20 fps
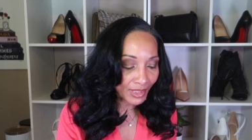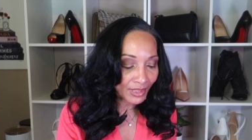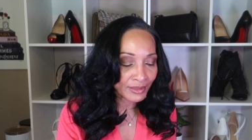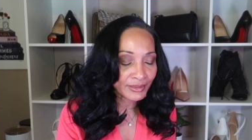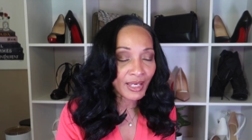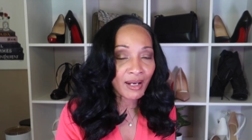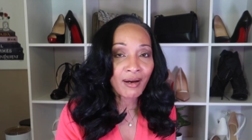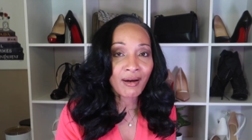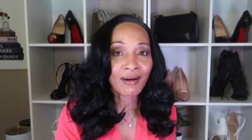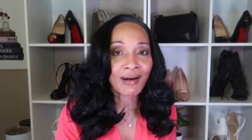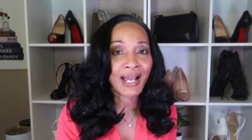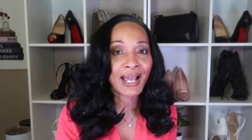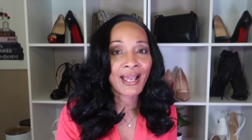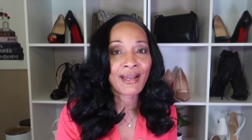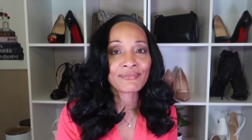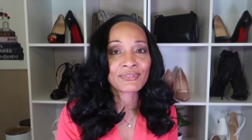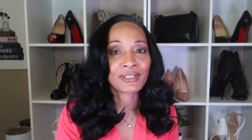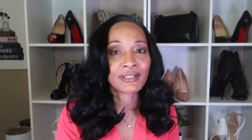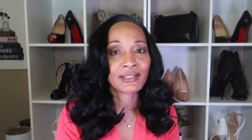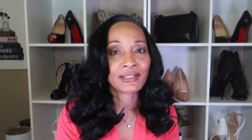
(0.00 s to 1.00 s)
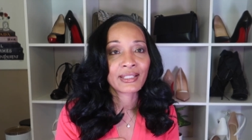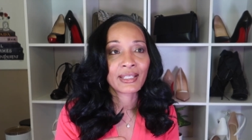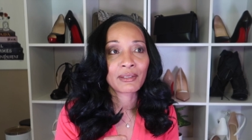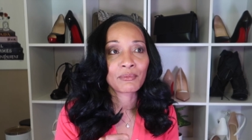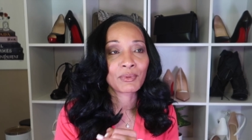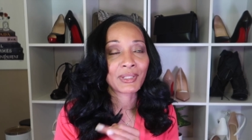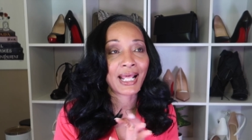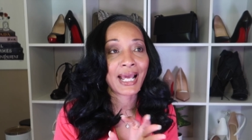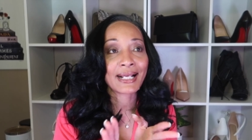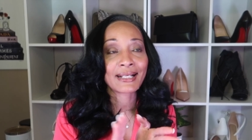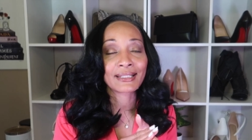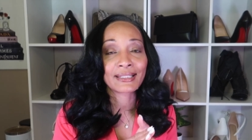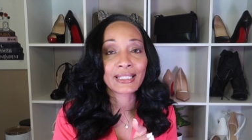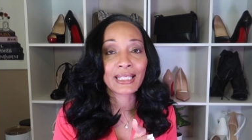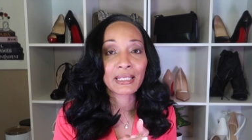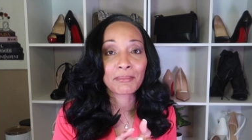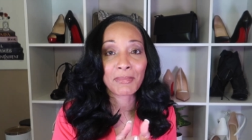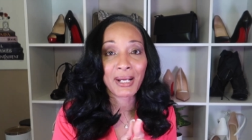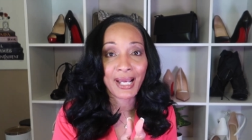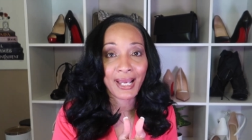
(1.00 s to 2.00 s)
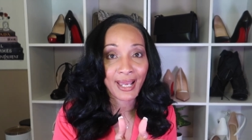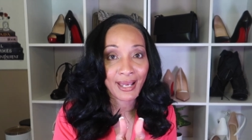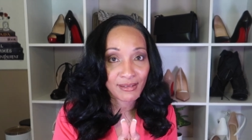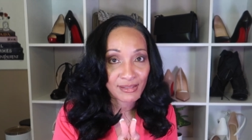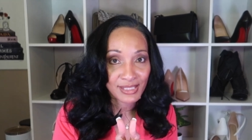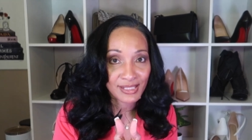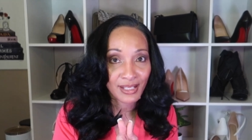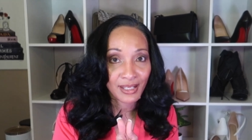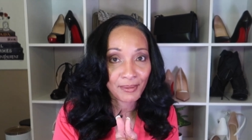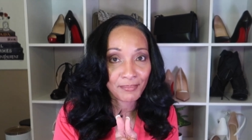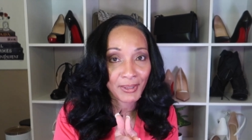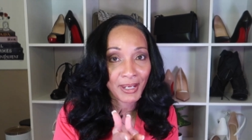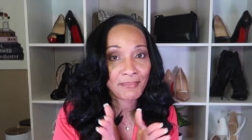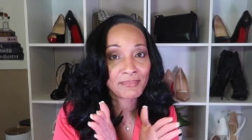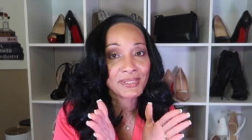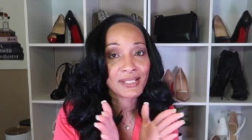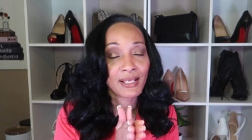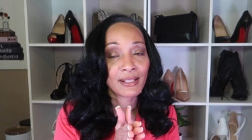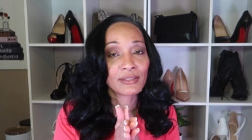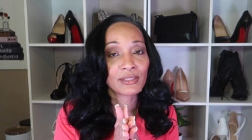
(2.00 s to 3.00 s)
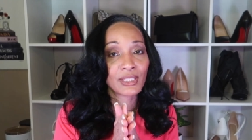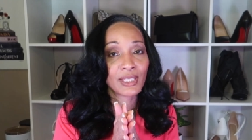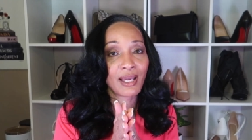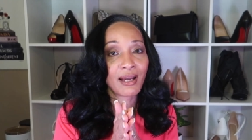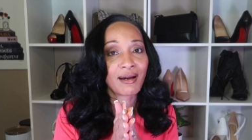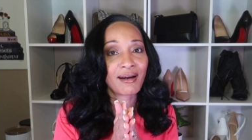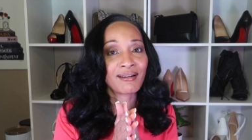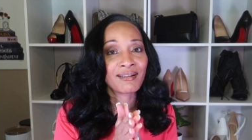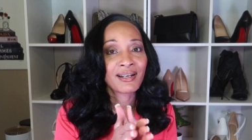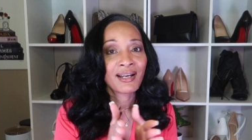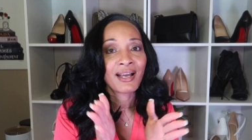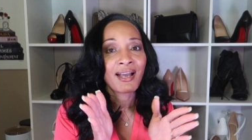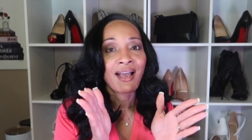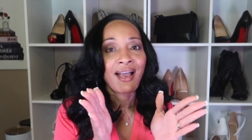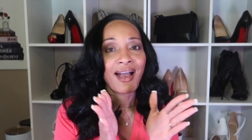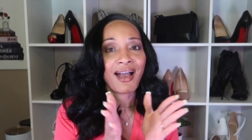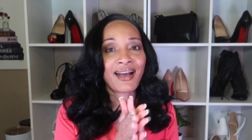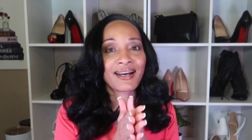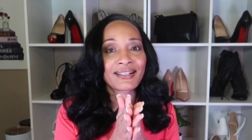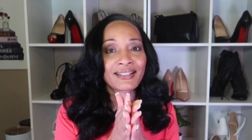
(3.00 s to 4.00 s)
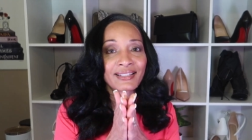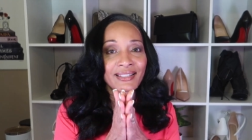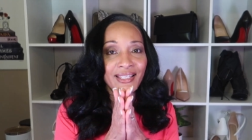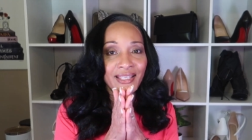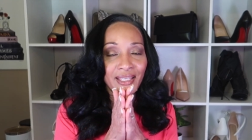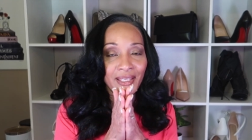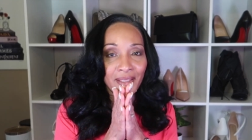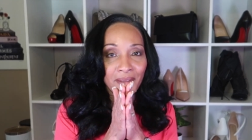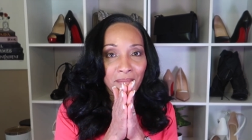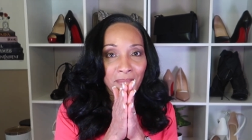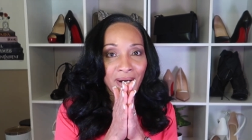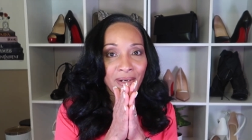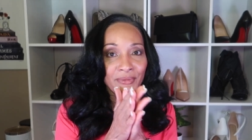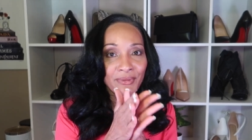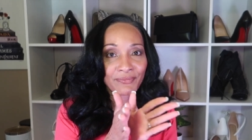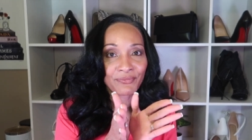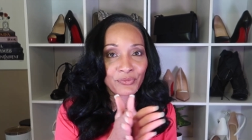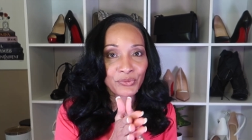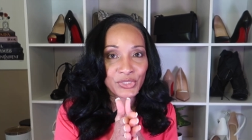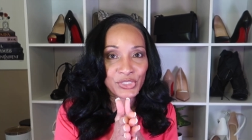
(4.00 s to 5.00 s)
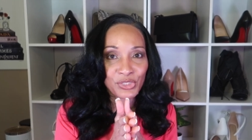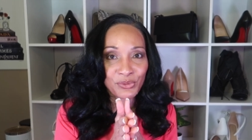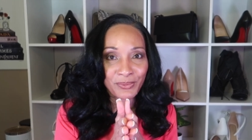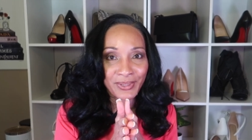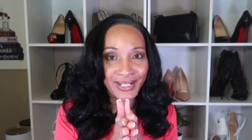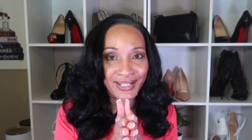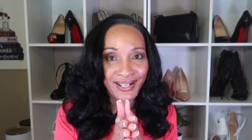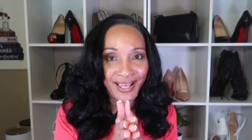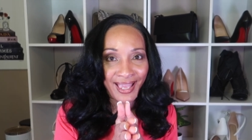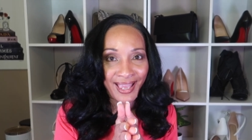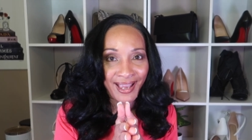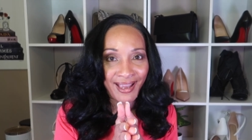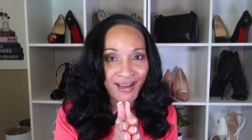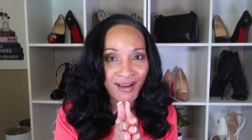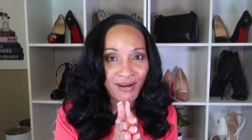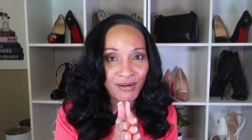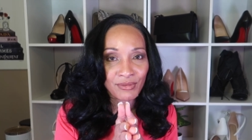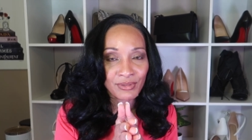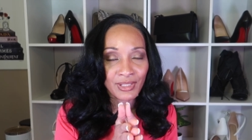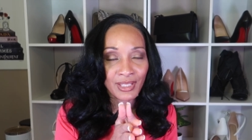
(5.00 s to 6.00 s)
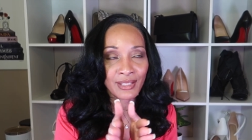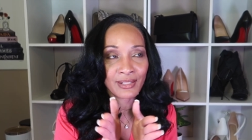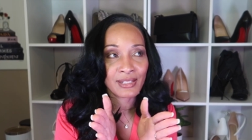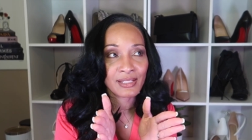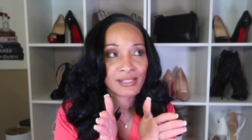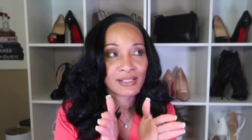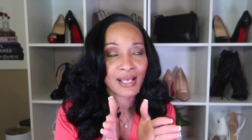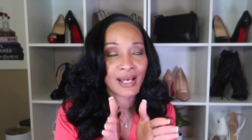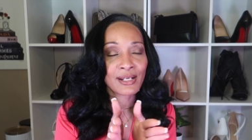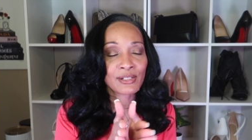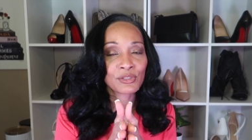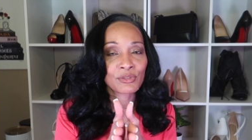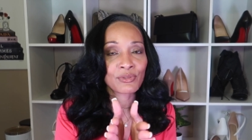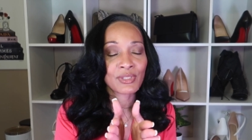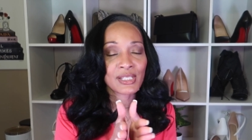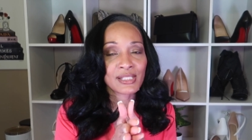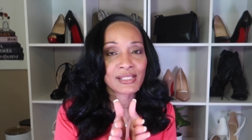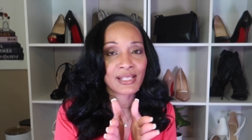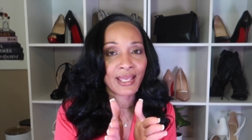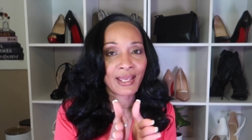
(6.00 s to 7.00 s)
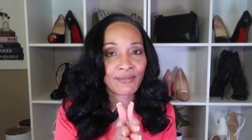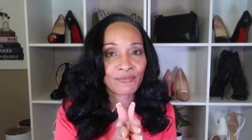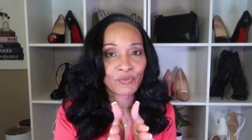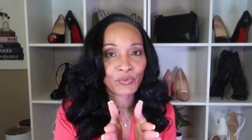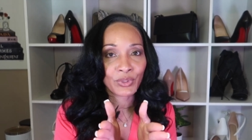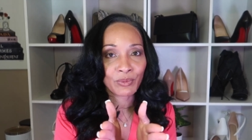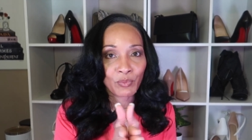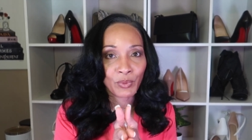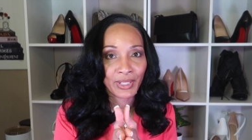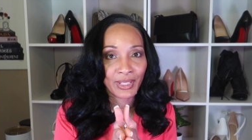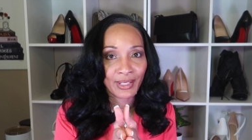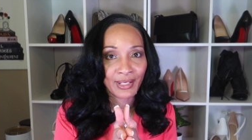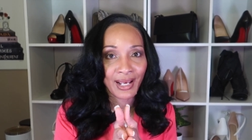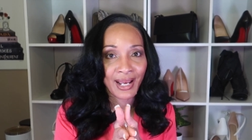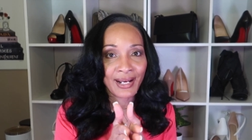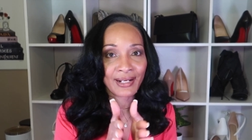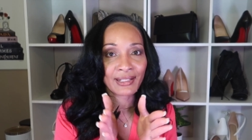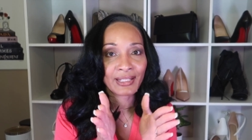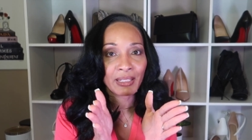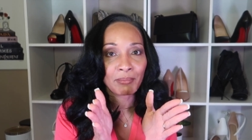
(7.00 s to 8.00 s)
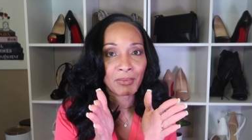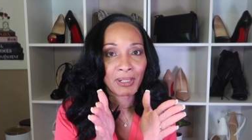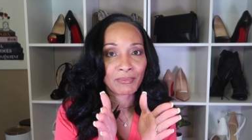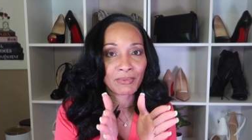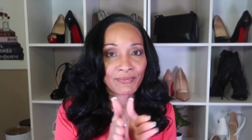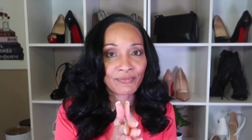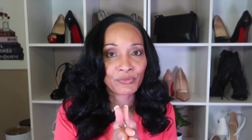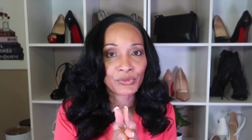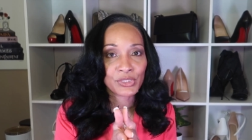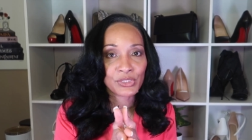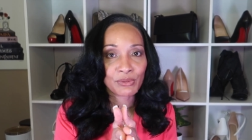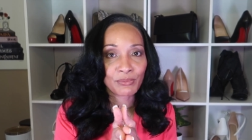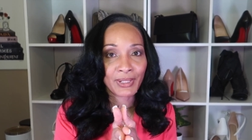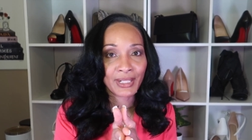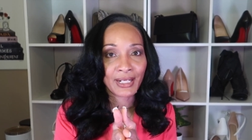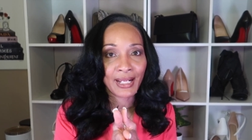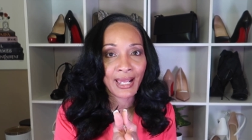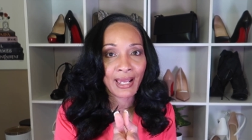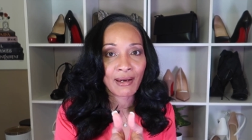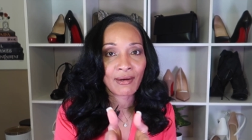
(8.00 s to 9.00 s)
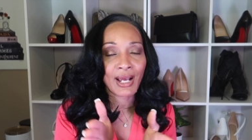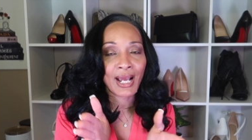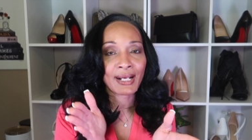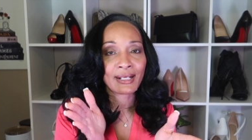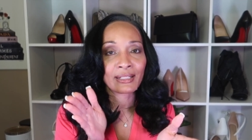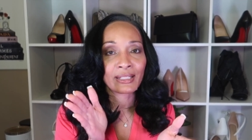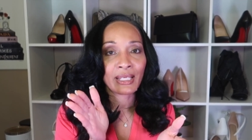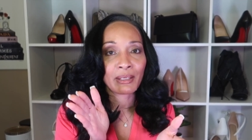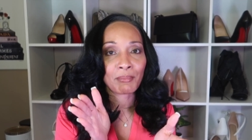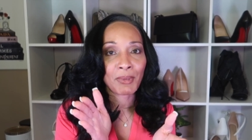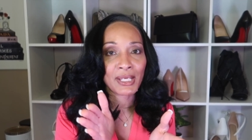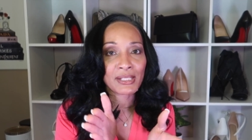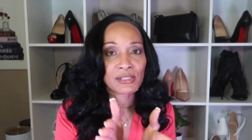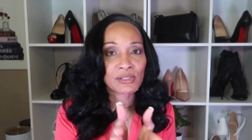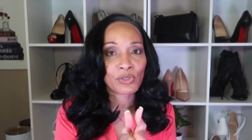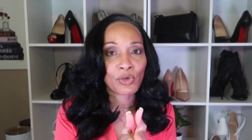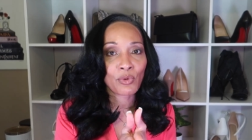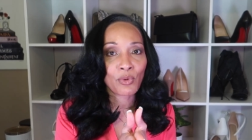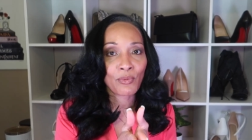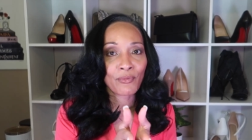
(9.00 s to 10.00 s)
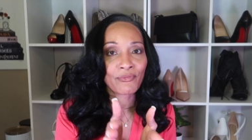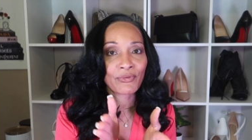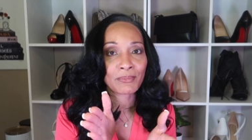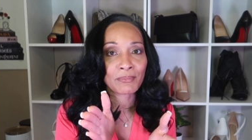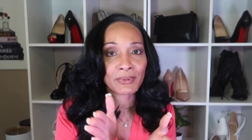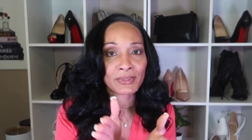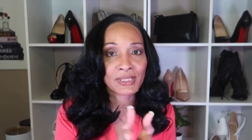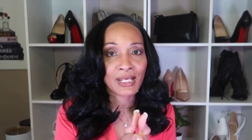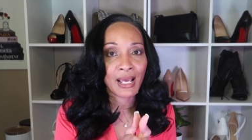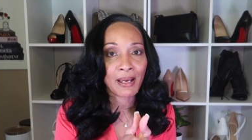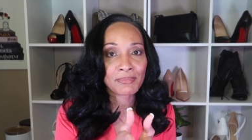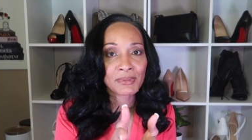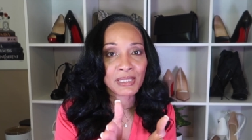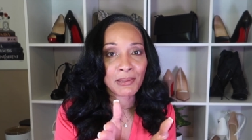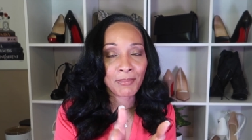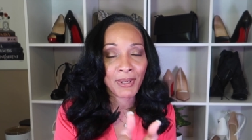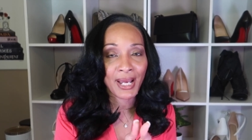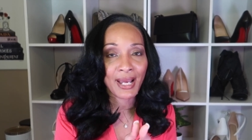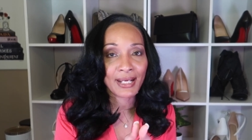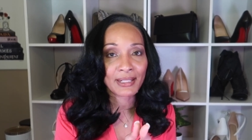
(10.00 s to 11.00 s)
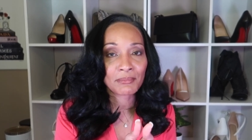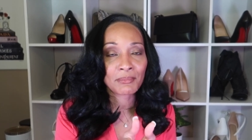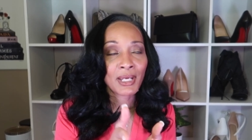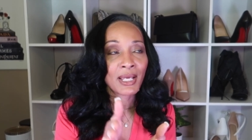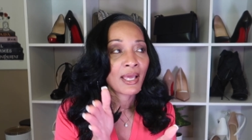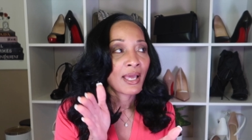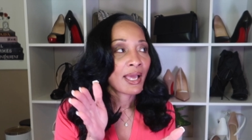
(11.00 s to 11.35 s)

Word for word: Y'all, I have to clean. When I clean my house up, I'm telling y'all, I clean my refrigerator out, and this, I do this every week. I clean my refrigerator out. I clean my stove from top to bottom.